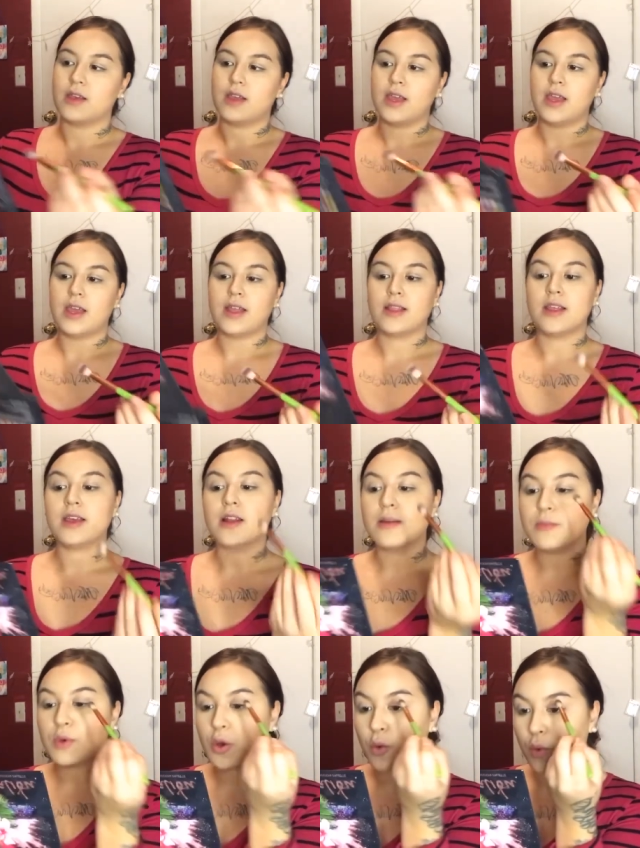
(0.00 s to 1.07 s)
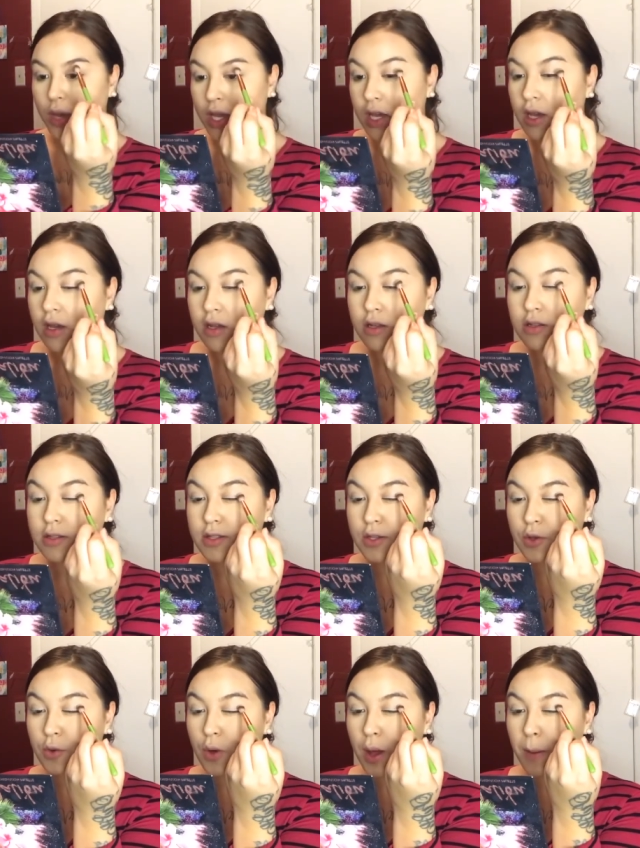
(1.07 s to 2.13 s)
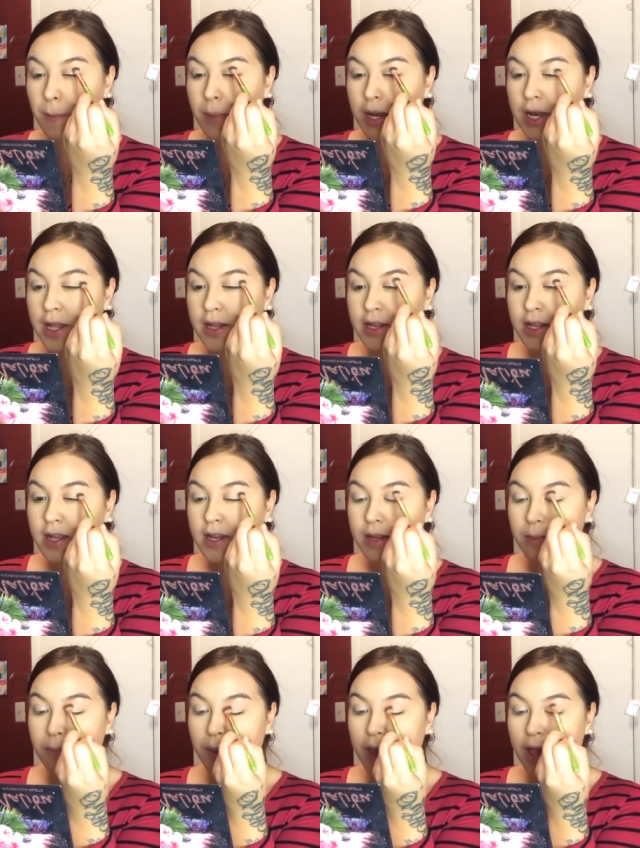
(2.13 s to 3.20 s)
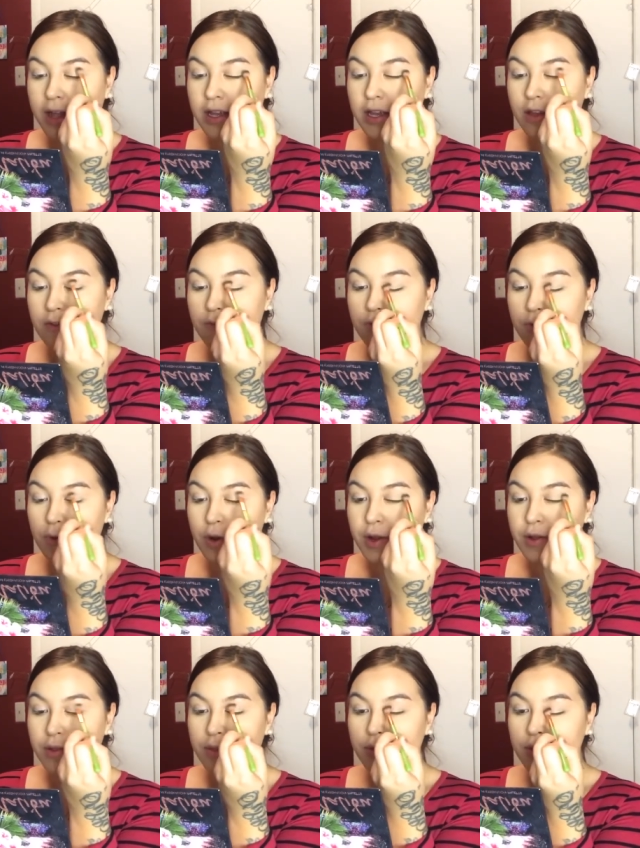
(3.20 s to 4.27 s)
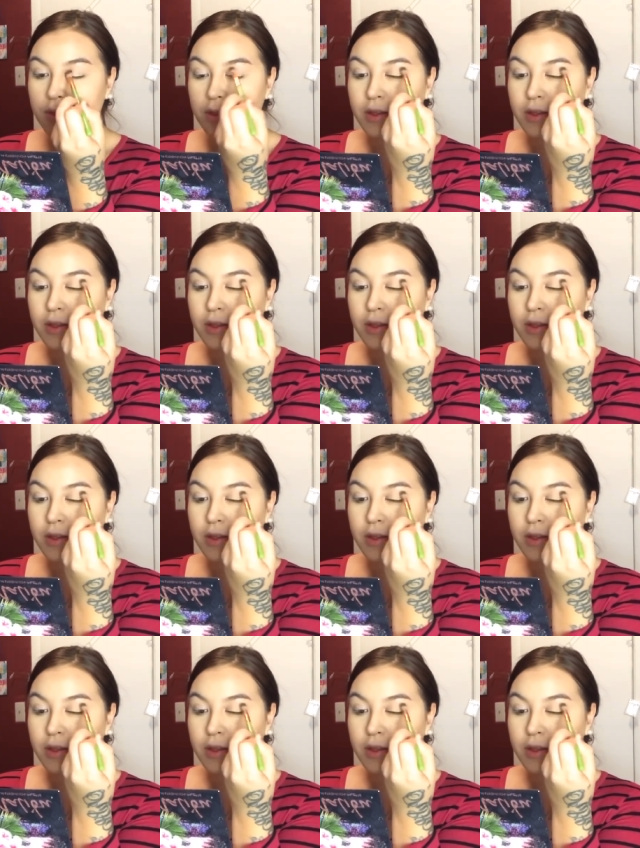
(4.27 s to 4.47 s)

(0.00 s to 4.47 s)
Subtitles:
And then I'm going to blend it back and forth.